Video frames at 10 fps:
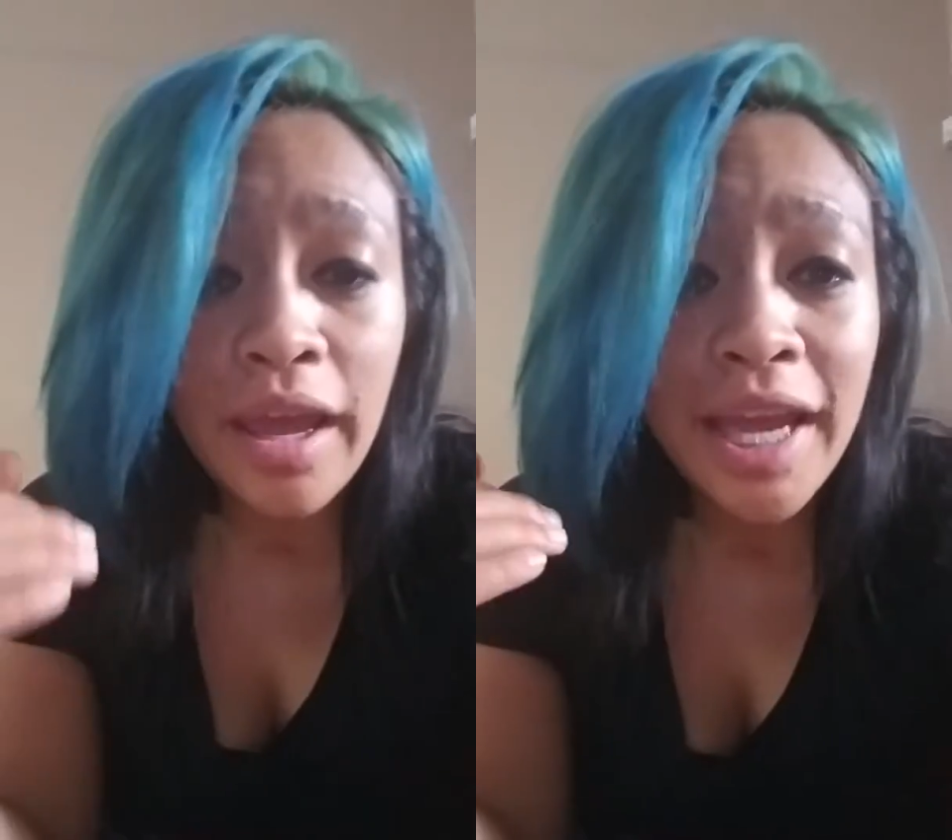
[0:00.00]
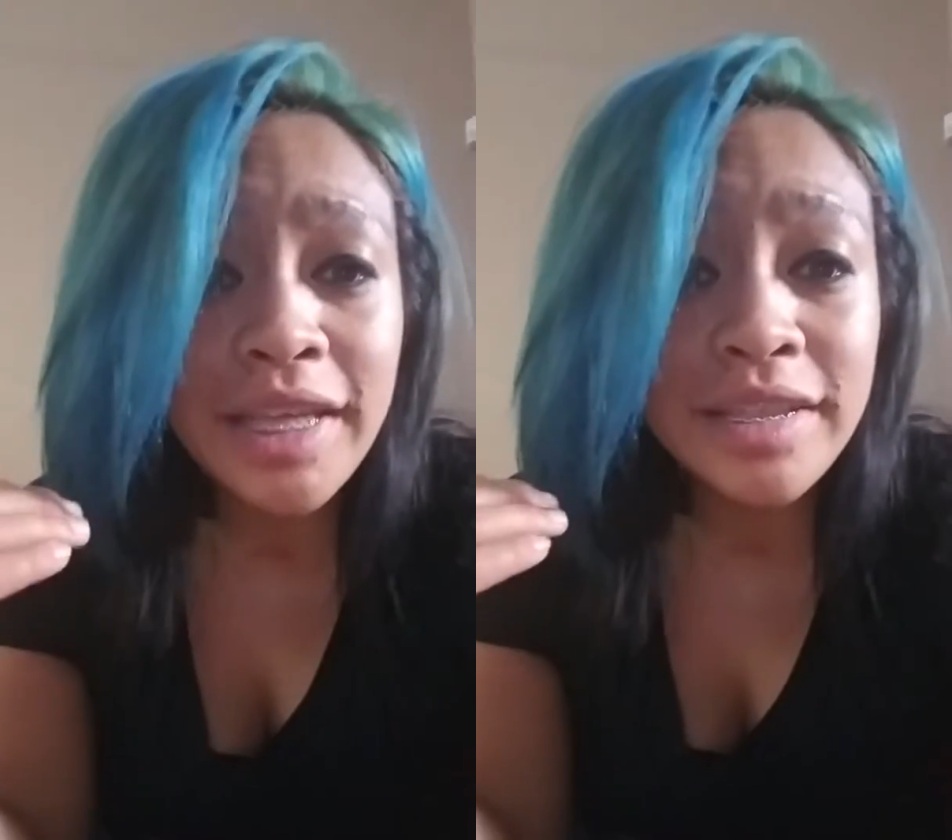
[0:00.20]

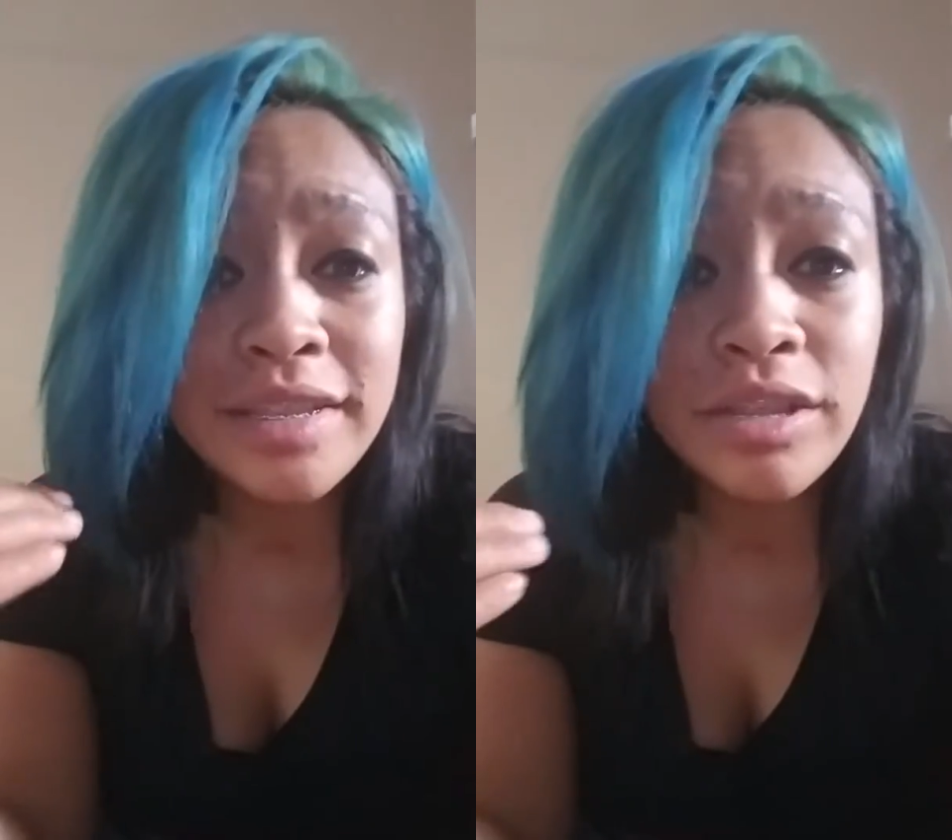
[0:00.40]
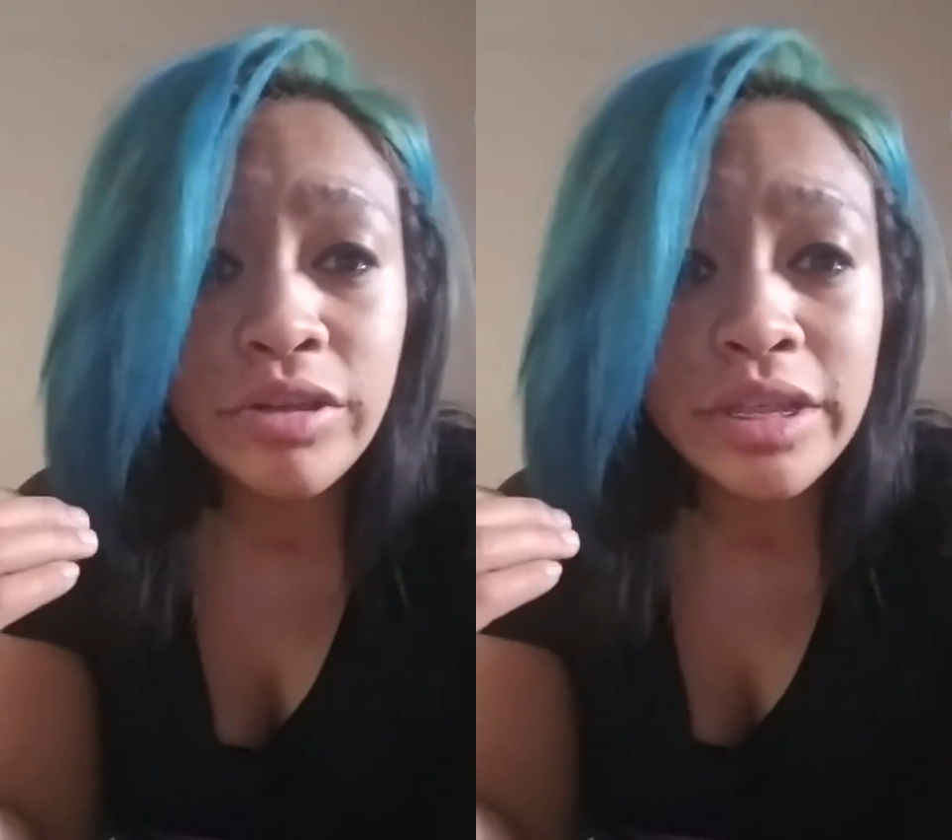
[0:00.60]
Any
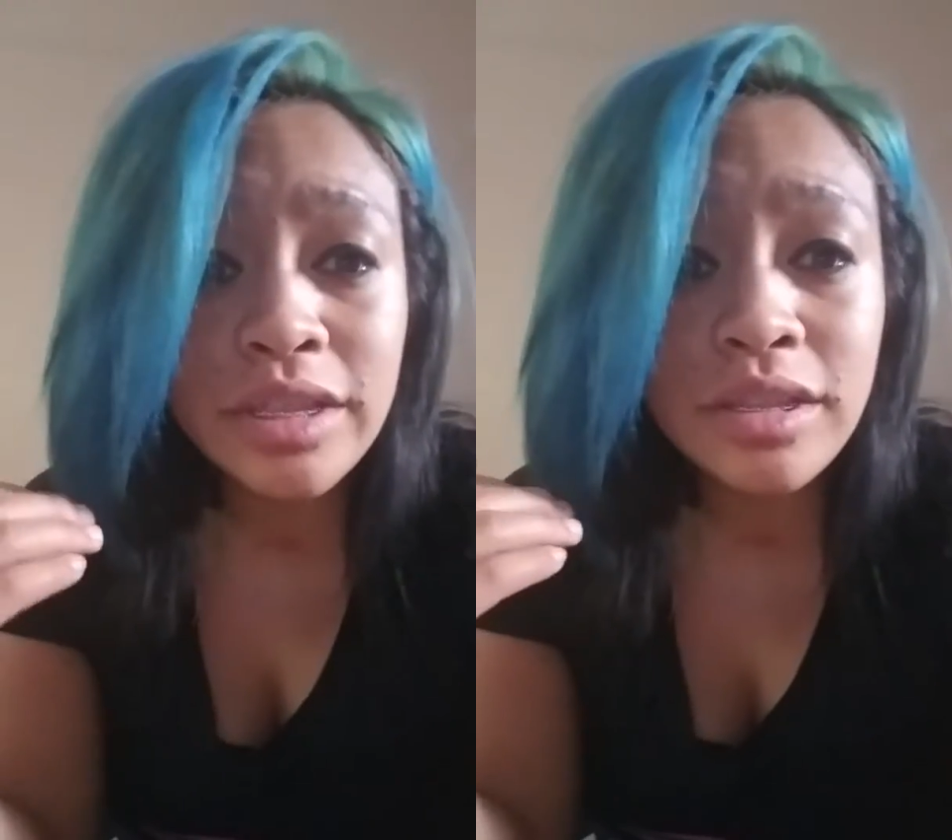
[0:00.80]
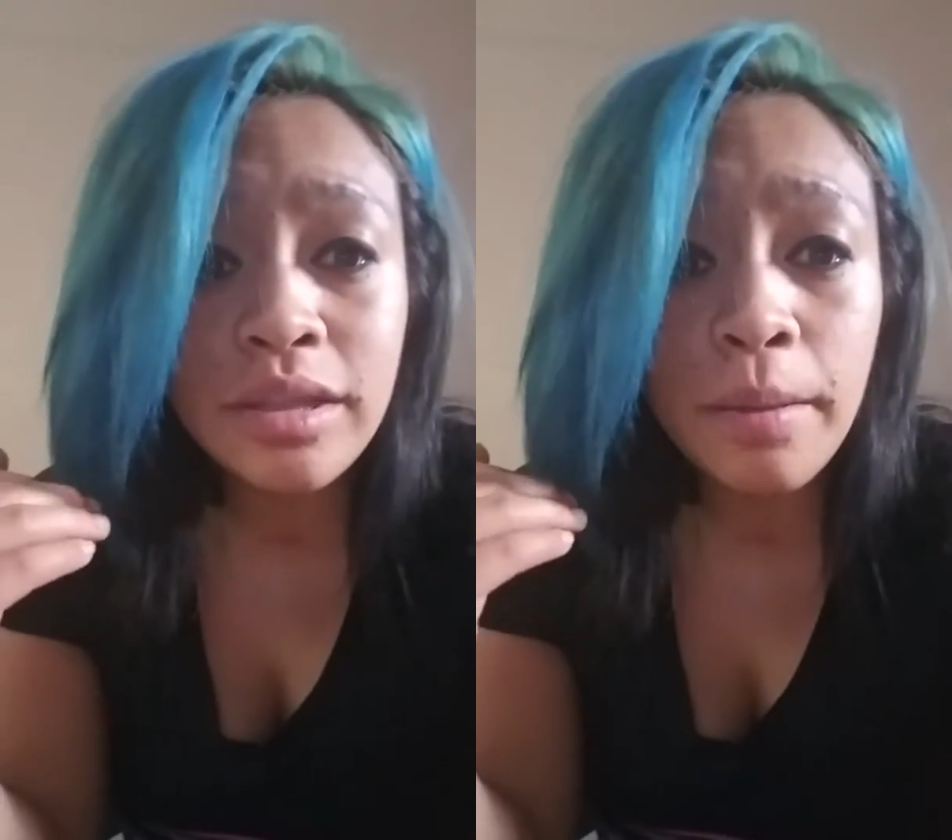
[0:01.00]

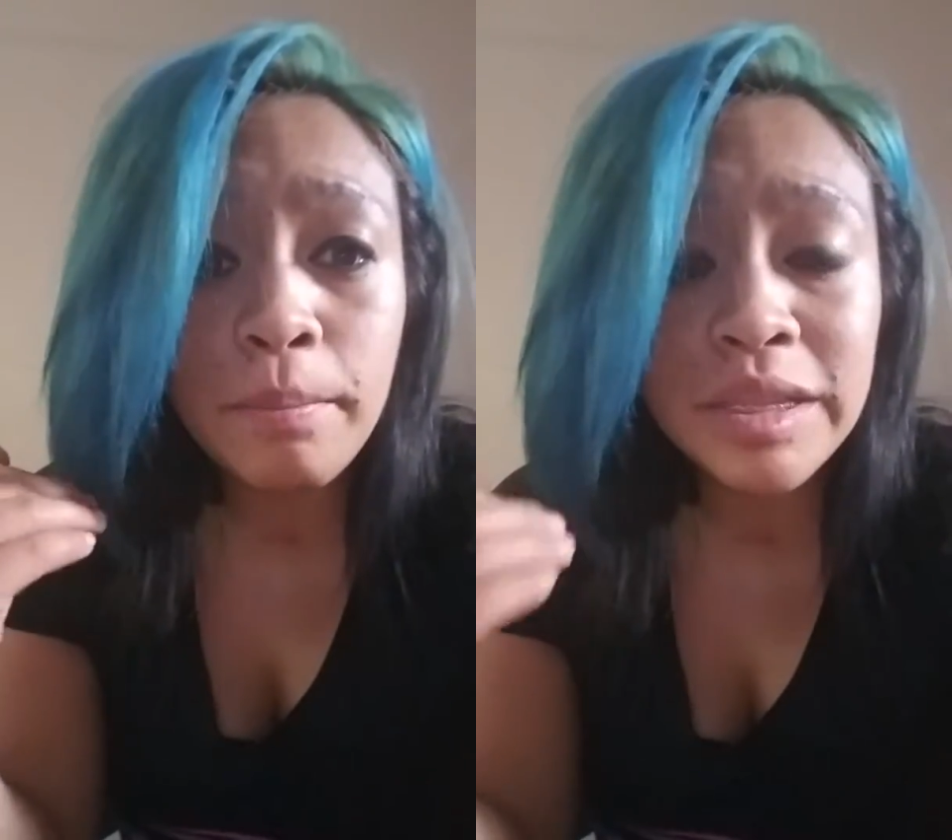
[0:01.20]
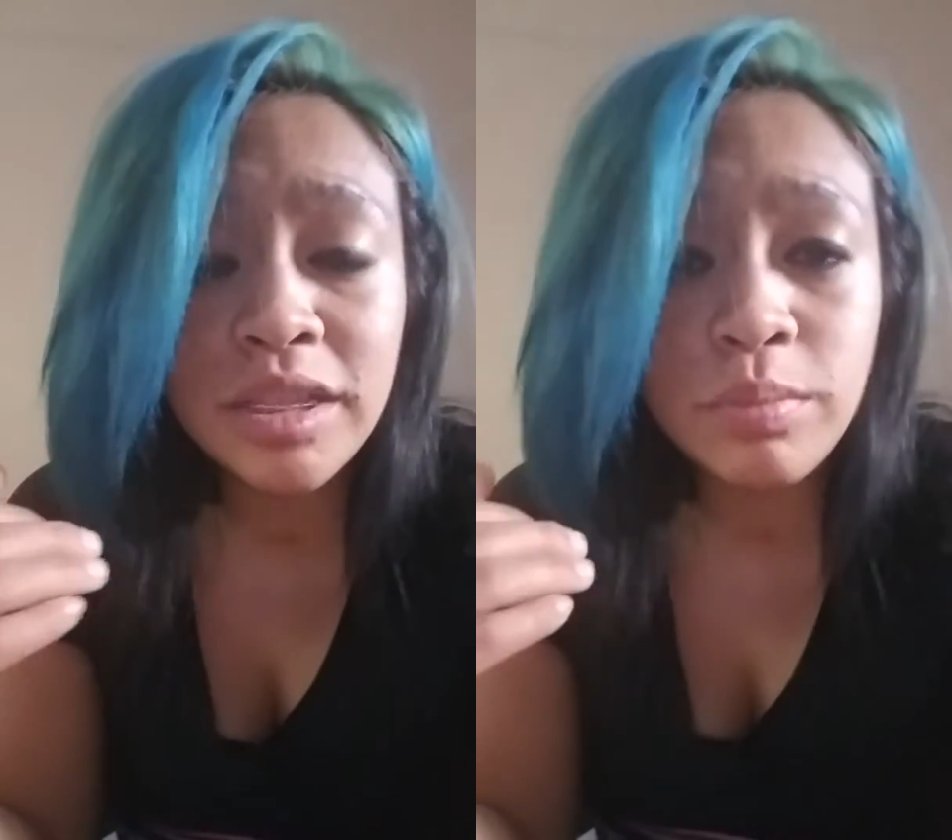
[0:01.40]
serious
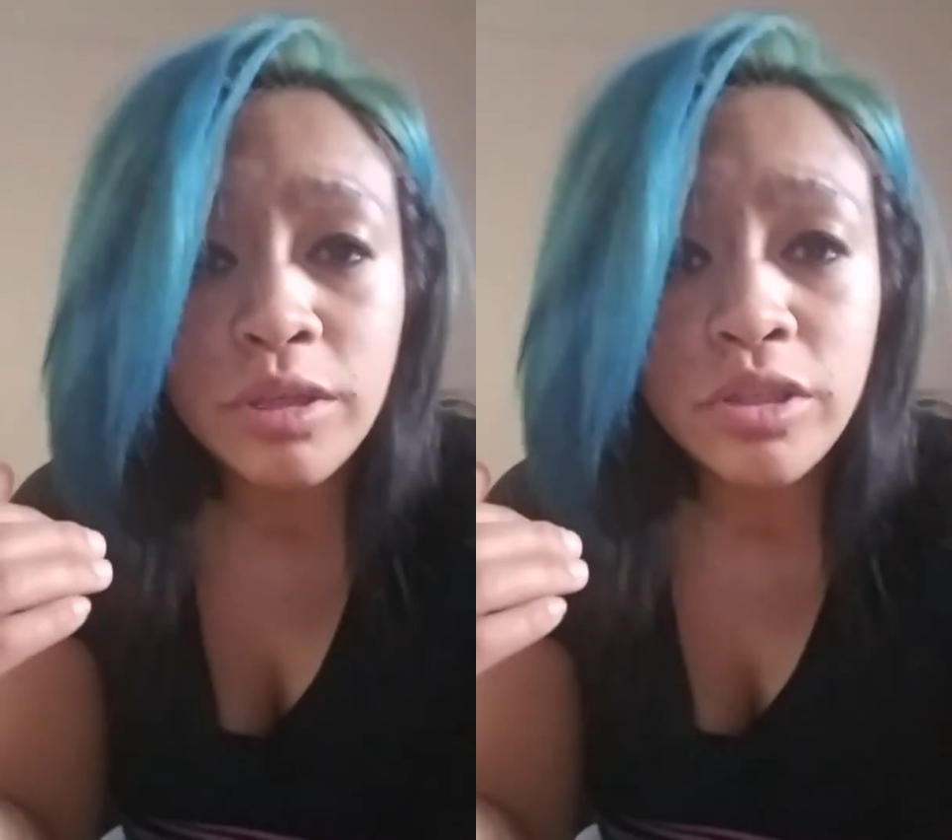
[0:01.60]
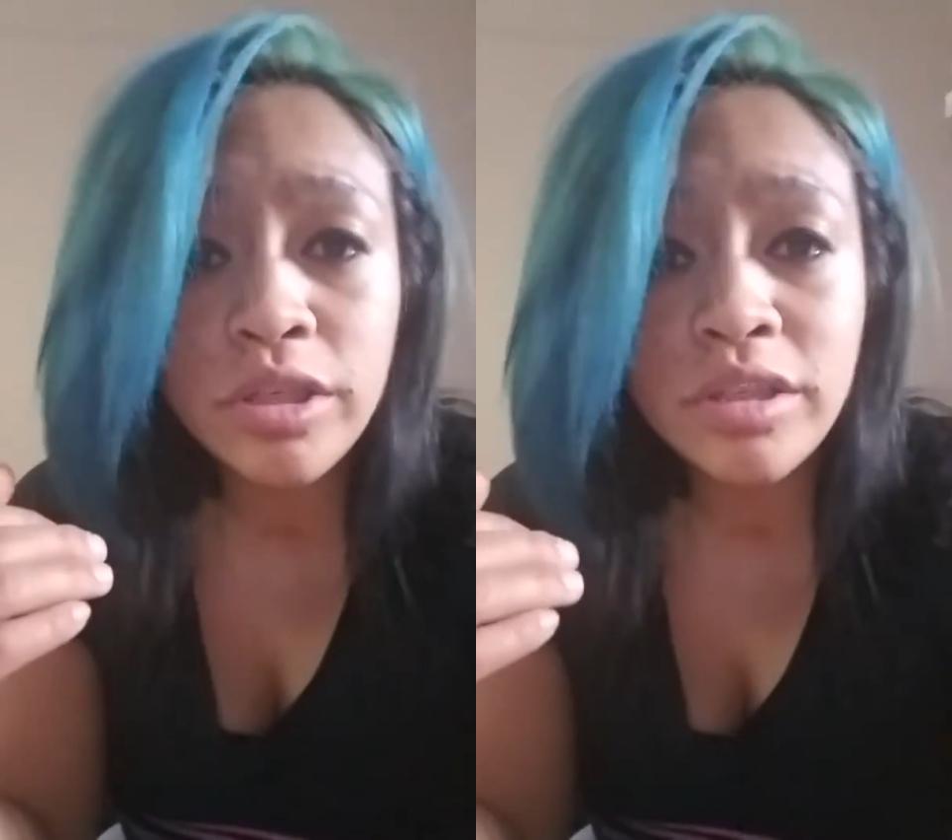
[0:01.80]
business
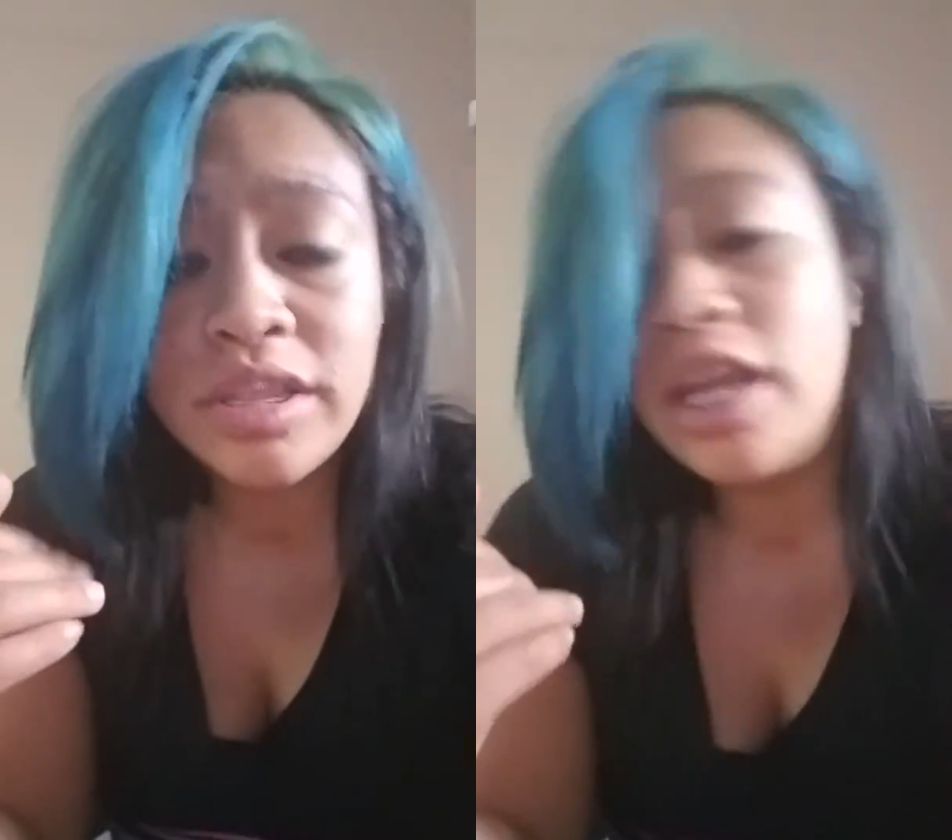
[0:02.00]
builders,